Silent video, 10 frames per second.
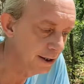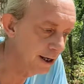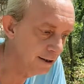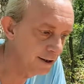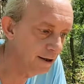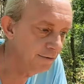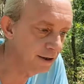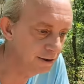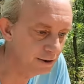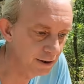The ATF
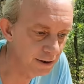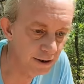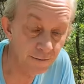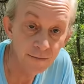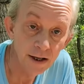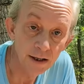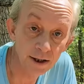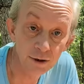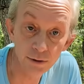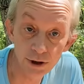agent says,
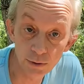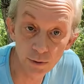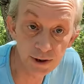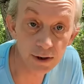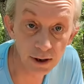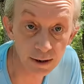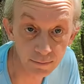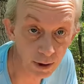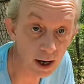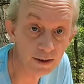did you just recently
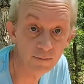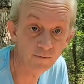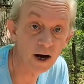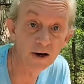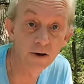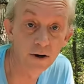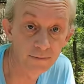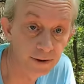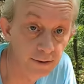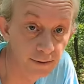buy some
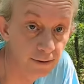firearms?